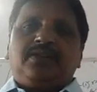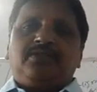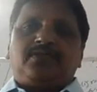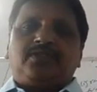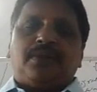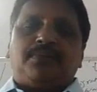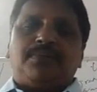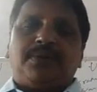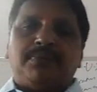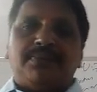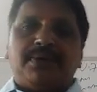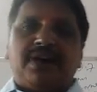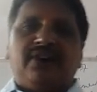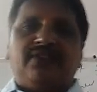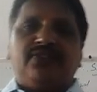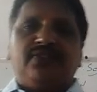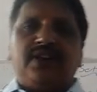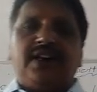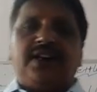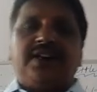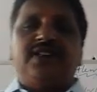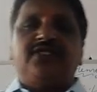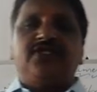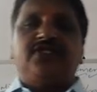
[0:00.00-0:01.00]
Suburb
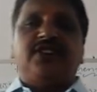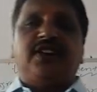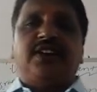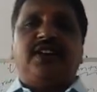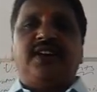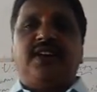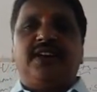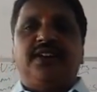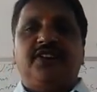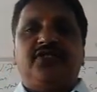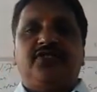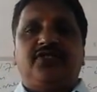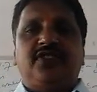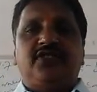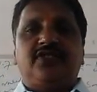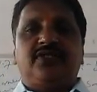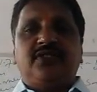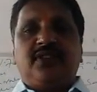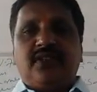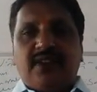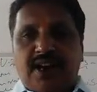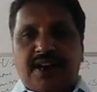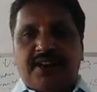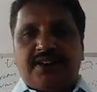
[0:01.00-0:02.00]
of London City, Greenwich
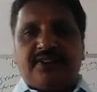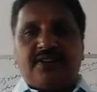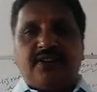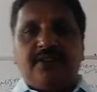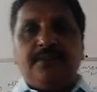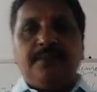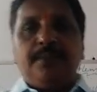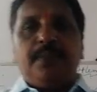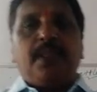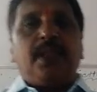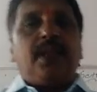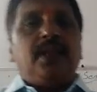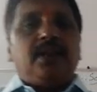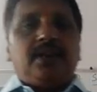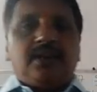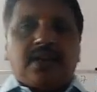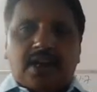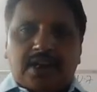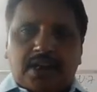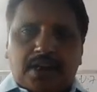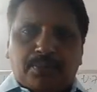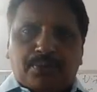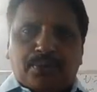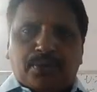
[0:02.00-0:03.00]
is like
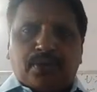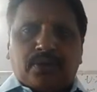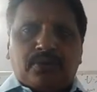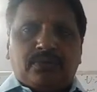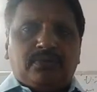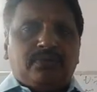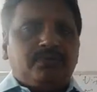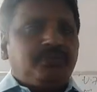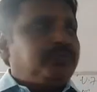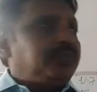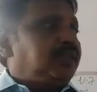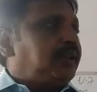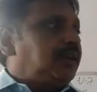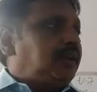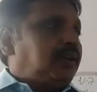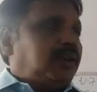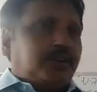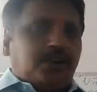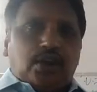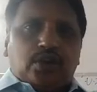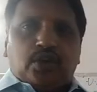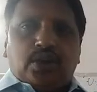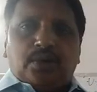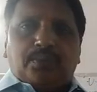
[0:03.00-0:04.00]

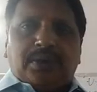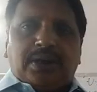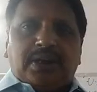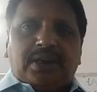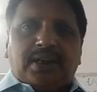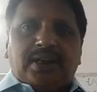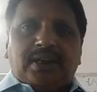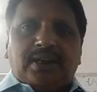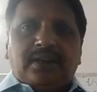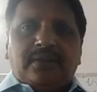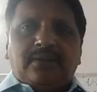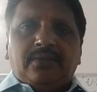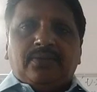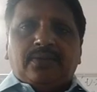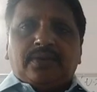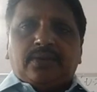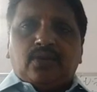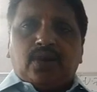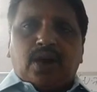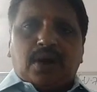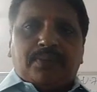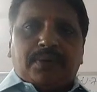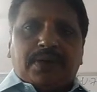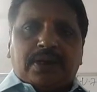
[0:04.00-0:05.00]
Alipuram,
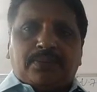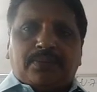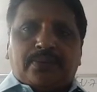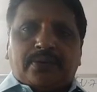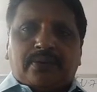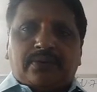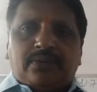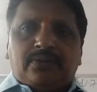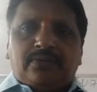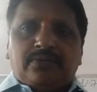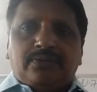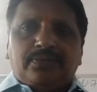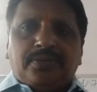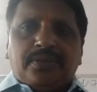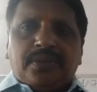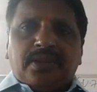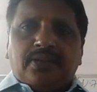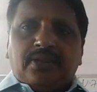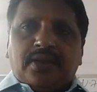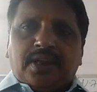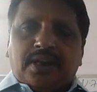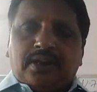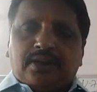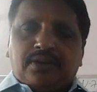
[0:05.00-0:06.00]
Tegulpalli,
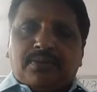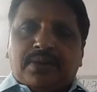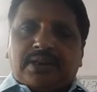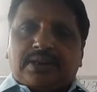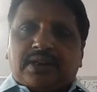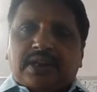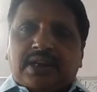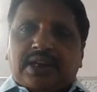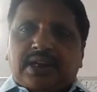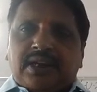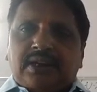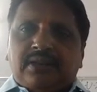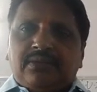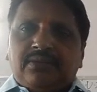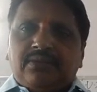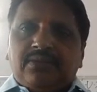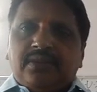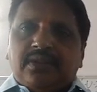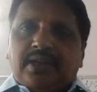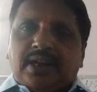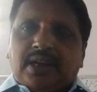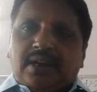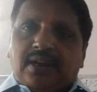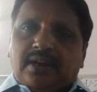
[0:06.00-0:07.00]
Gopalpuram, Elgumatla,
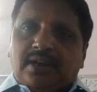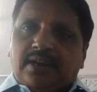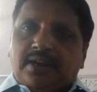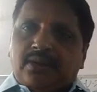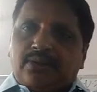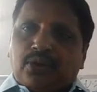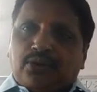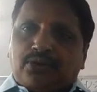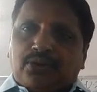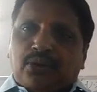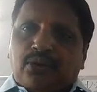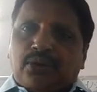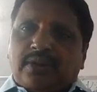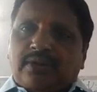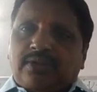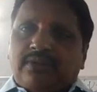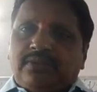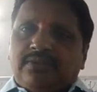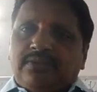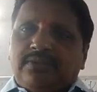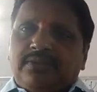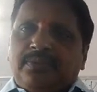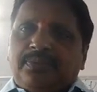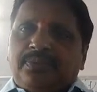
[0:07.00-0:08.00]

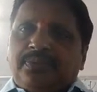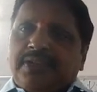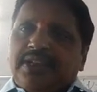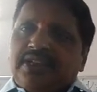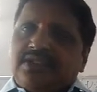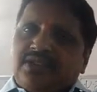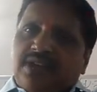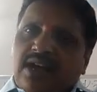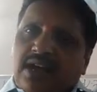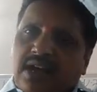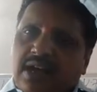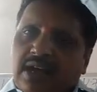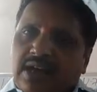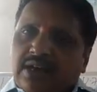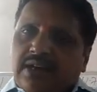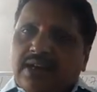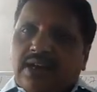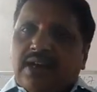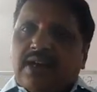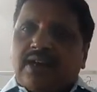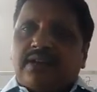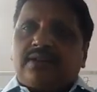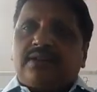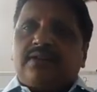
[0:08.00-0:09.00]
Kathagudam. These all
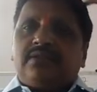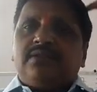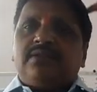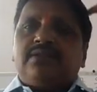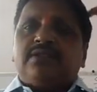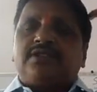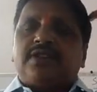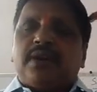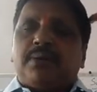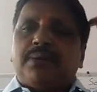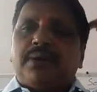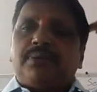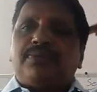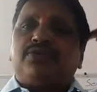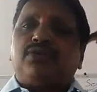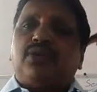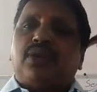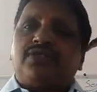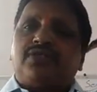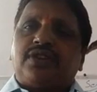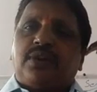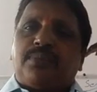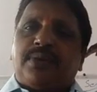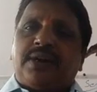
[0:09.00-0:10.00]
are suburbs
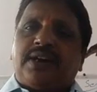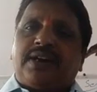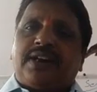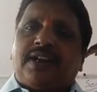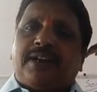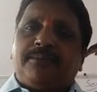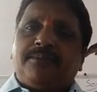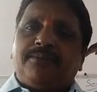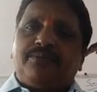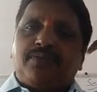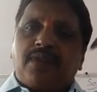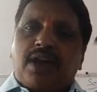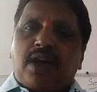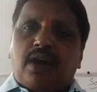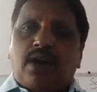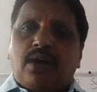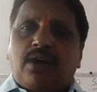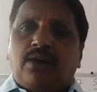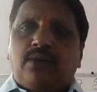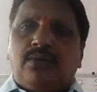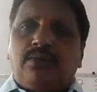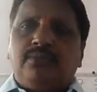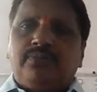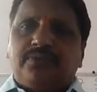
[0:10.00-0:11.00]
once upon a time.
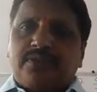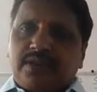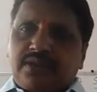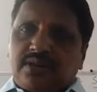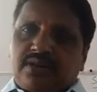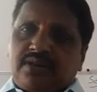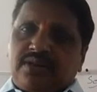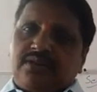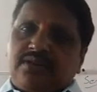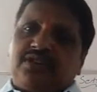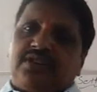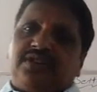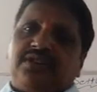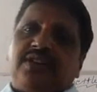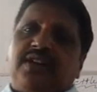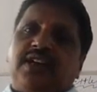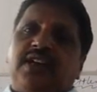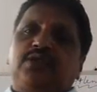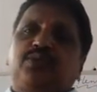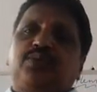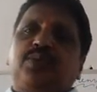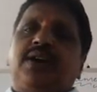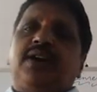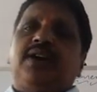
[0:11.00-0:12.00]
Now,
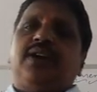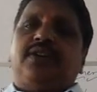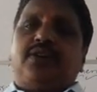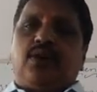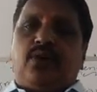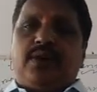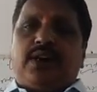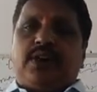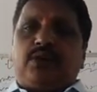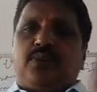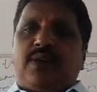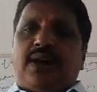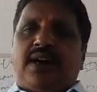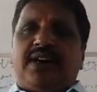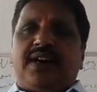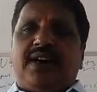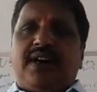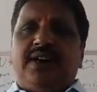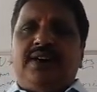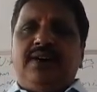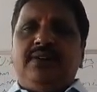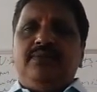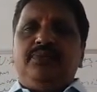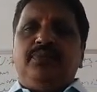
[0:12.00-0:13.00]
city expanded, town
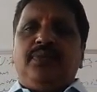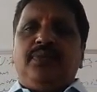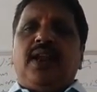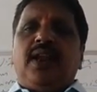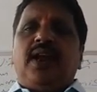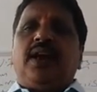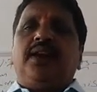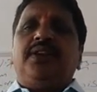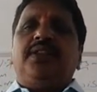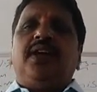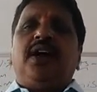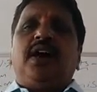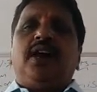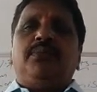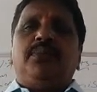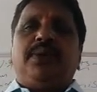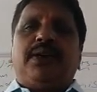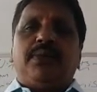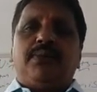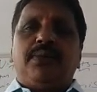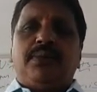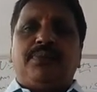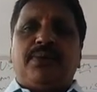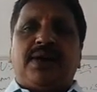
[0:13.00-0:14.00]
expanded, and they all
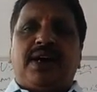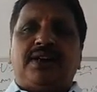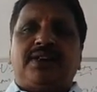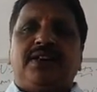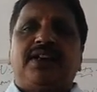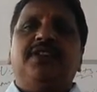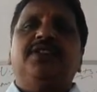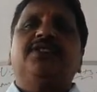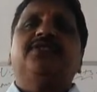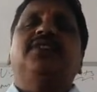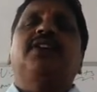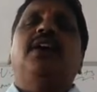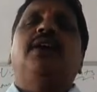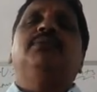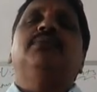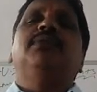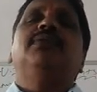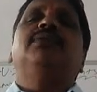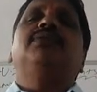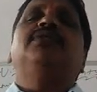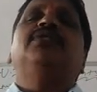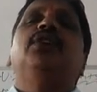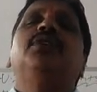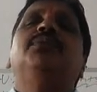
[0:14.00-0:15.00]
became a part, and
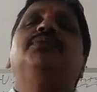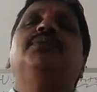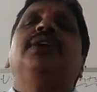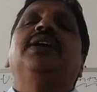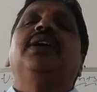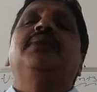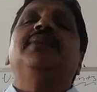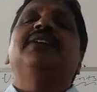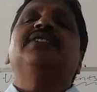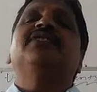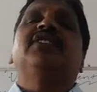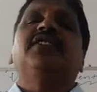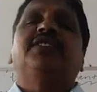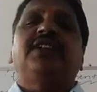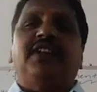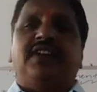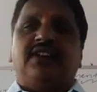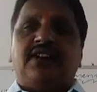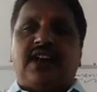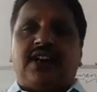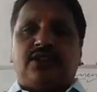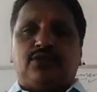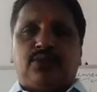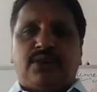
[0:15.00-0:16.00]
Kurnool town became a
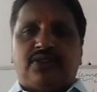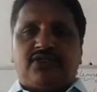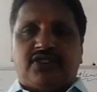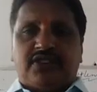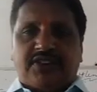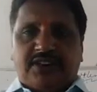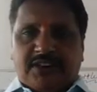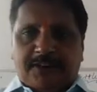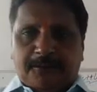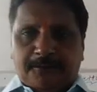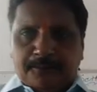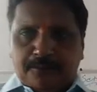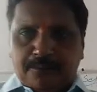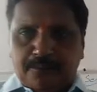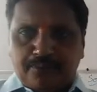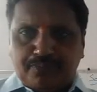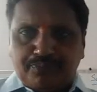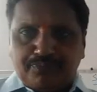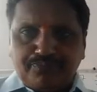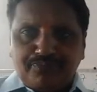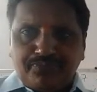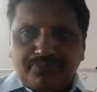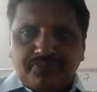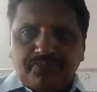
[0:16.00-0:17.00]
city, class 1 city,
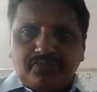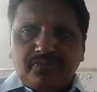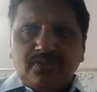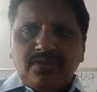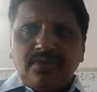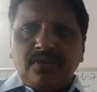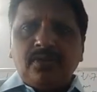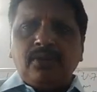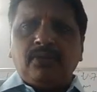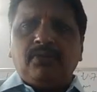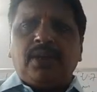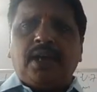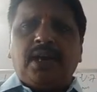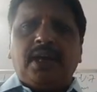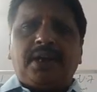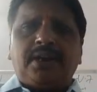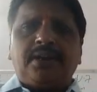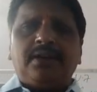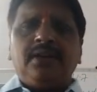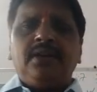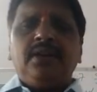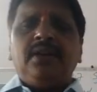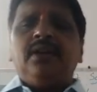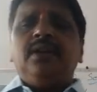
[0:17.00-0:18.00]

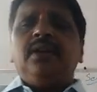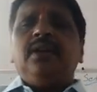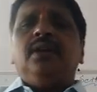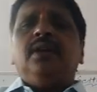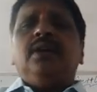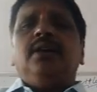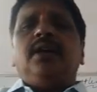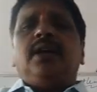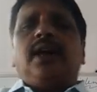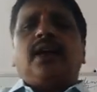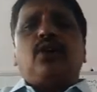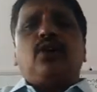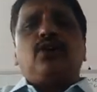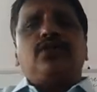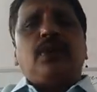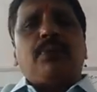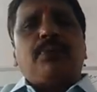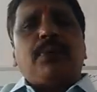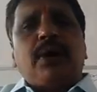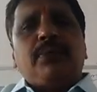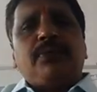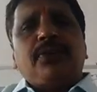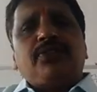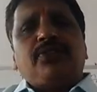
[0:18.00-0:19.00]
where accounts
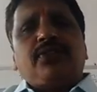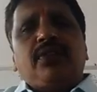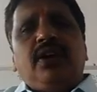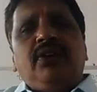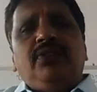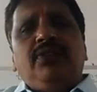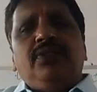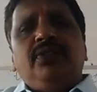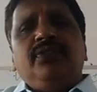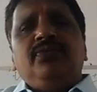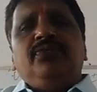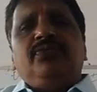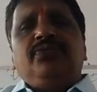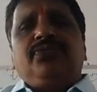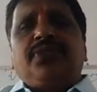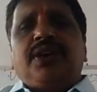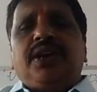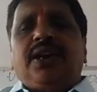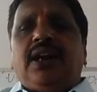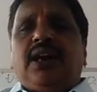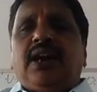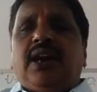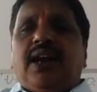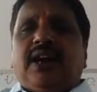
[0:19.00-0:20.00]
a population of
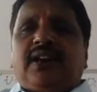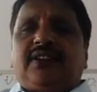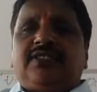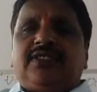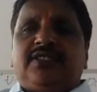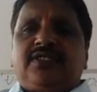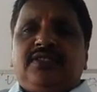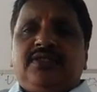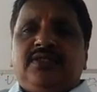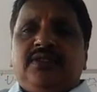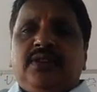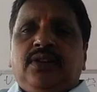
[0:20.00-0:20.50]
3 lakhs.